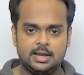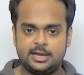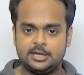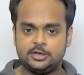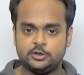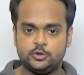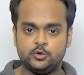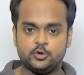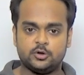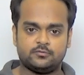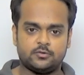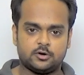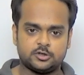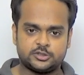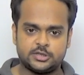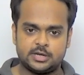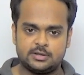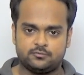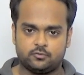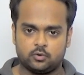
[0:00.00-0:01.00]
In
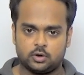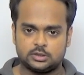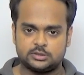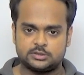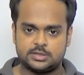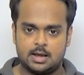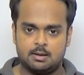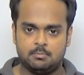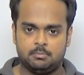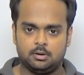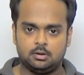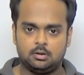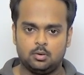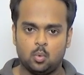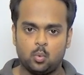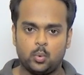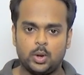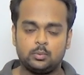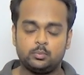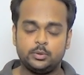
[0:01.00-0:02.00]
university, for
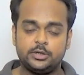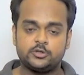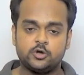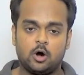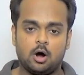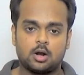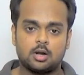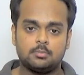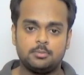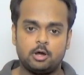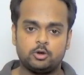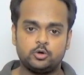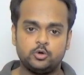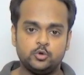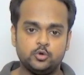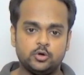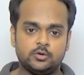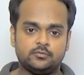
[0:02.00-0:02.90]
example, when we talk about